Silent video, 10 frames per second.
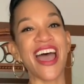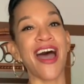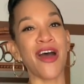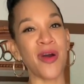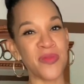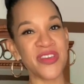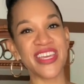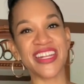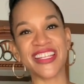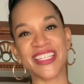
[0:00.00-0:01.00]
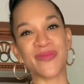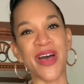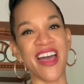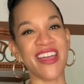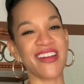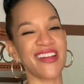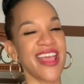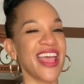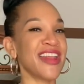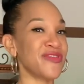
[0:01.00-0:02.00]
I hope you get inspired.
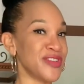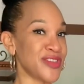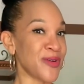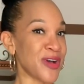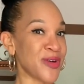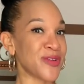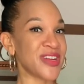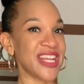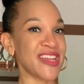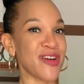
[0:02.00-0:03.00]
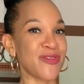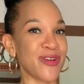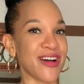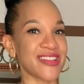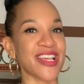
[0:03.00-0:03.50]
And if you don't own any overalls,